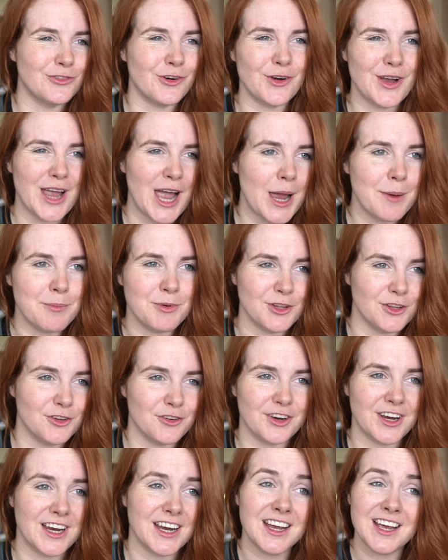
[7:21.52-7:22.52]

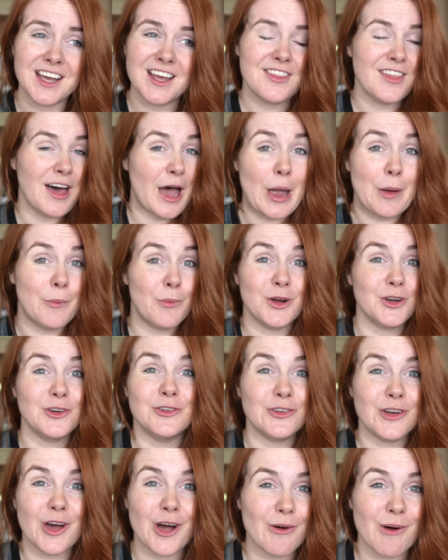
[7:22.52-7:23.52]
vocabulary that I
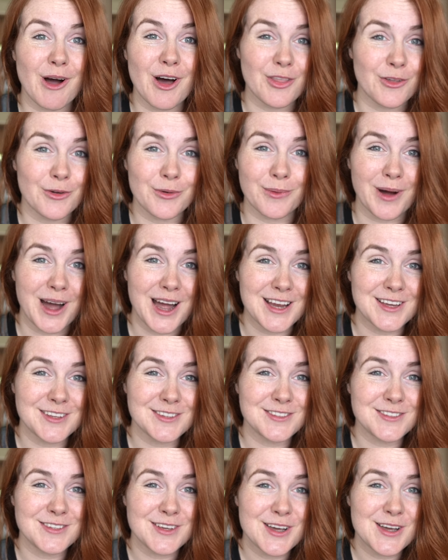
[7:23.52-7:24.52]
wouldn't know
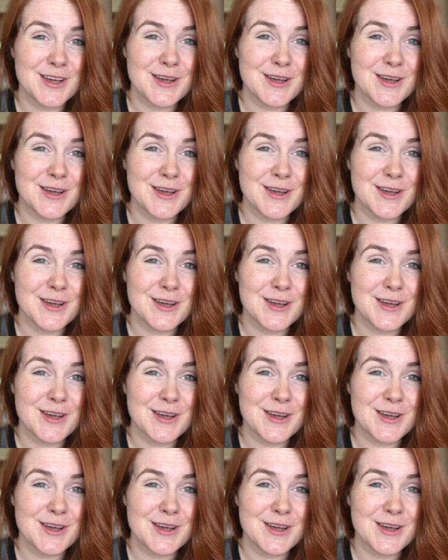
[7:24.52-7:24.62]
otherwise.